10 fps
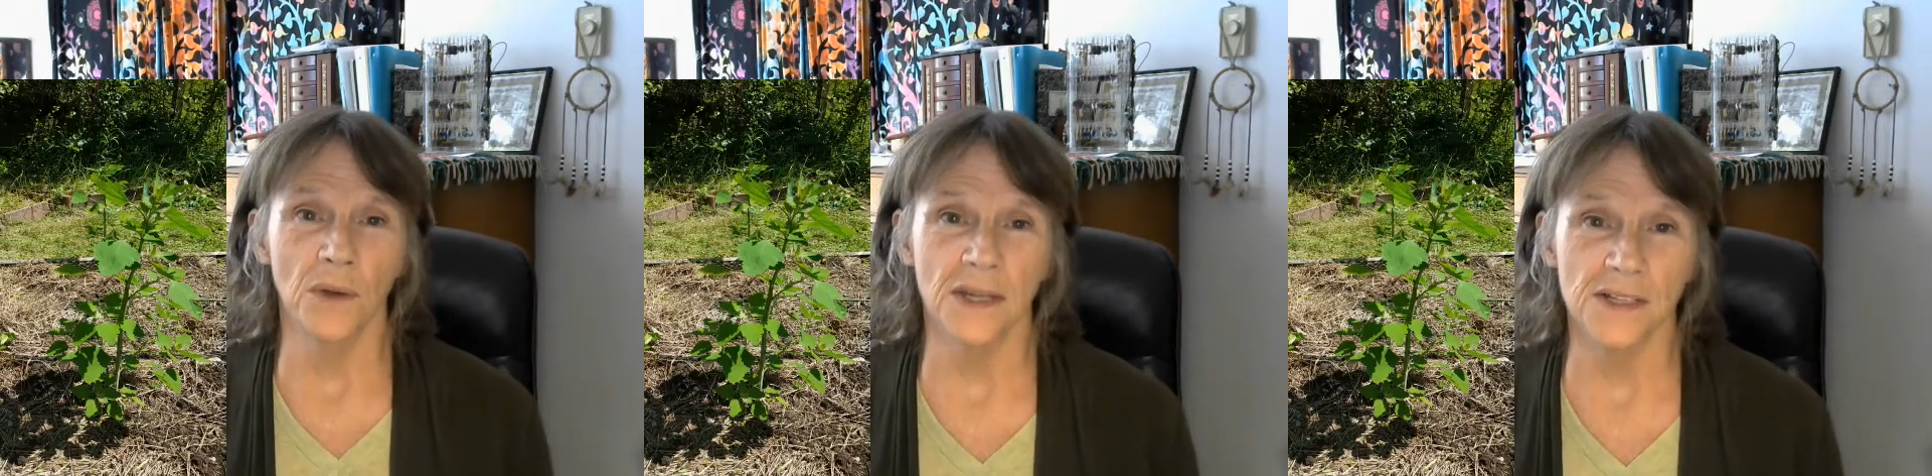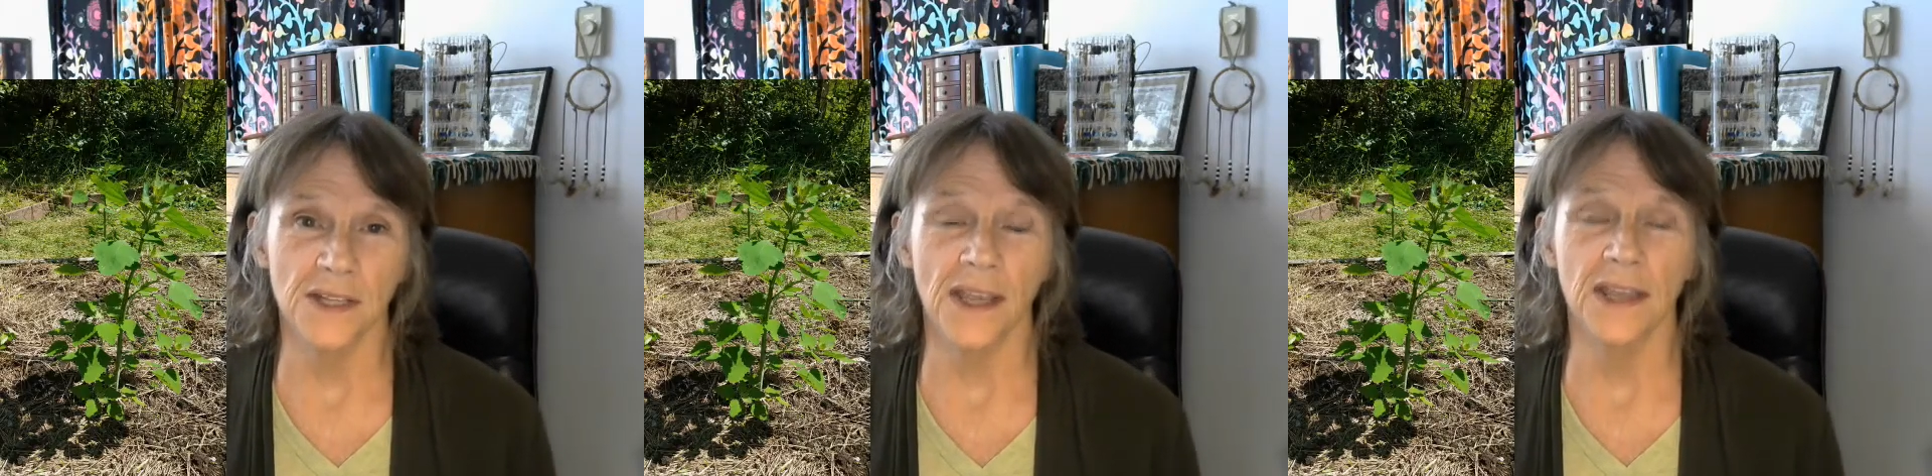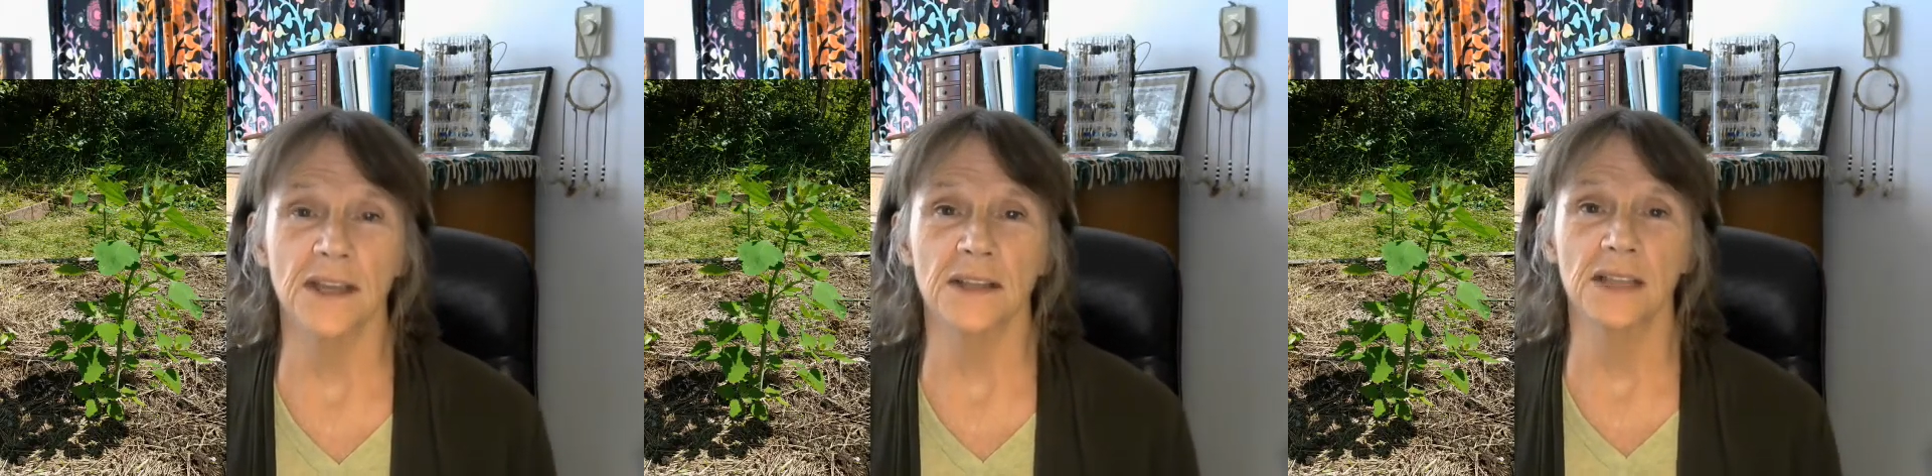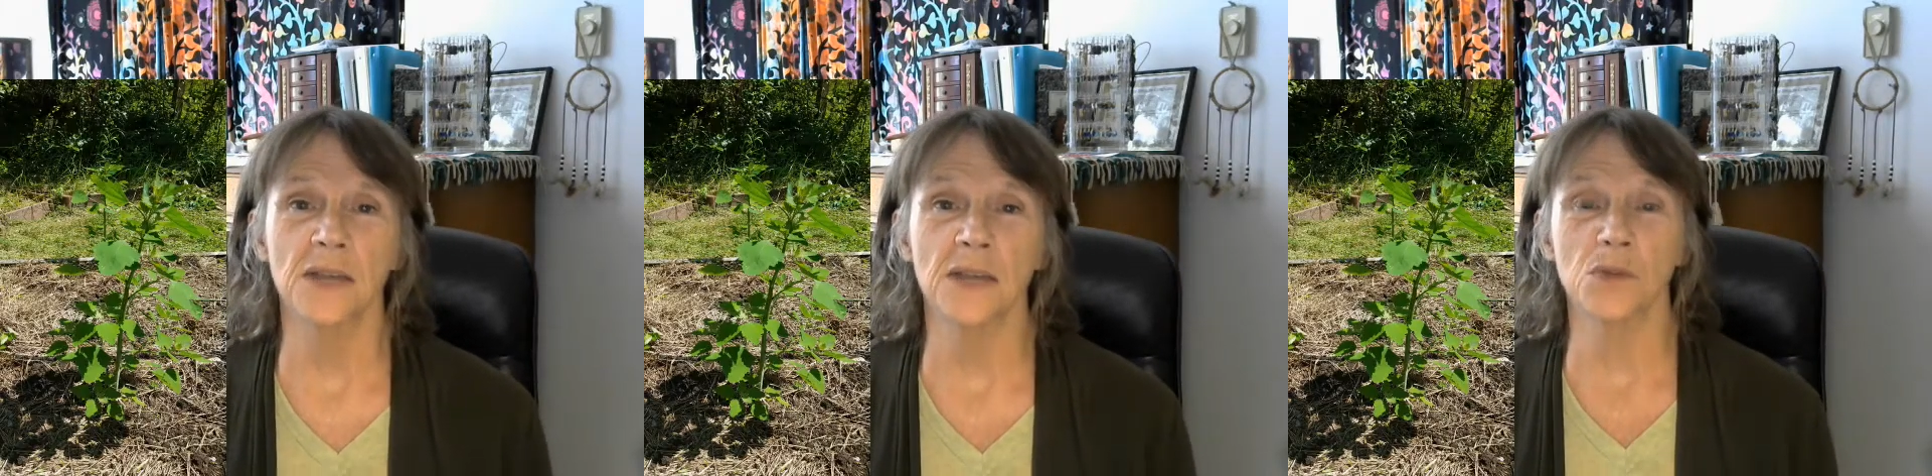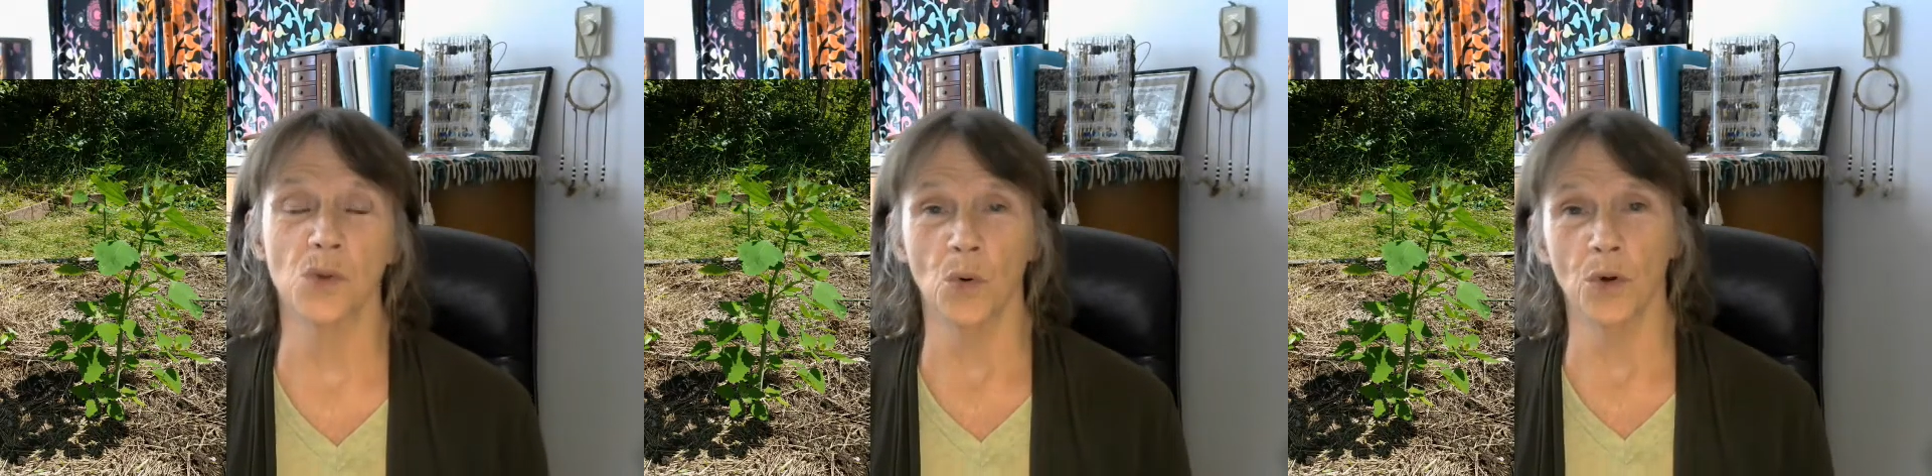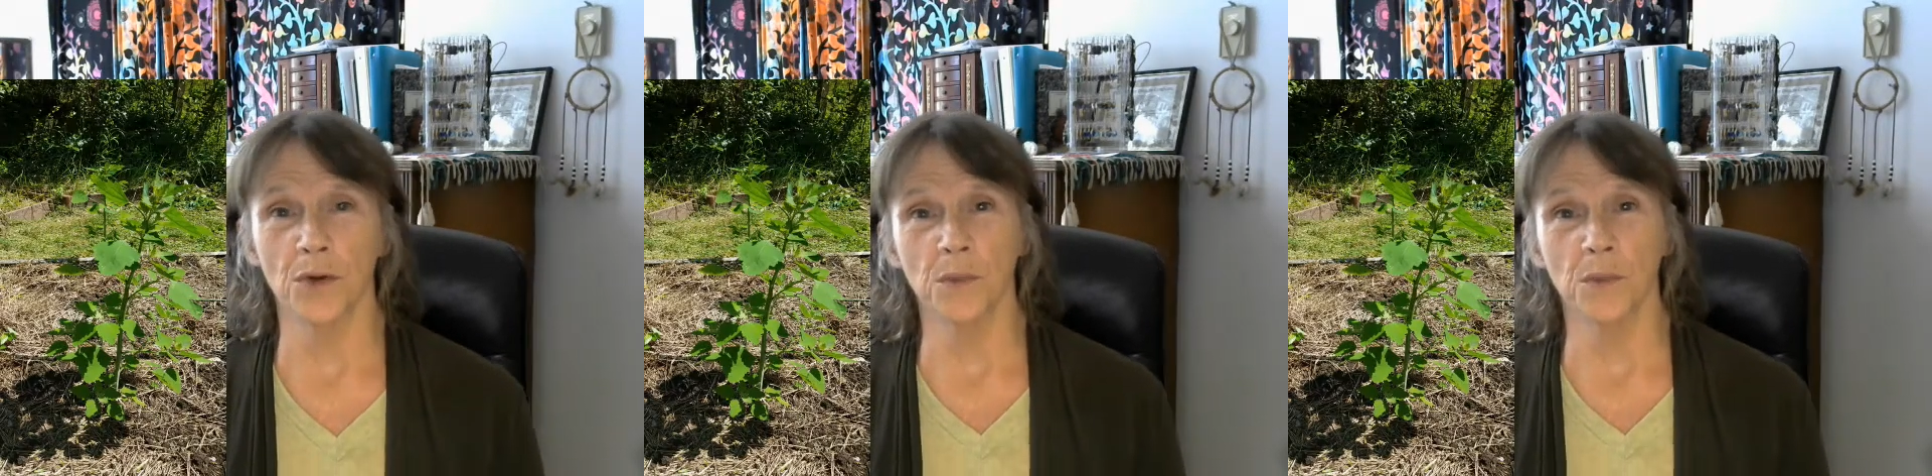it as a lamb's quarter,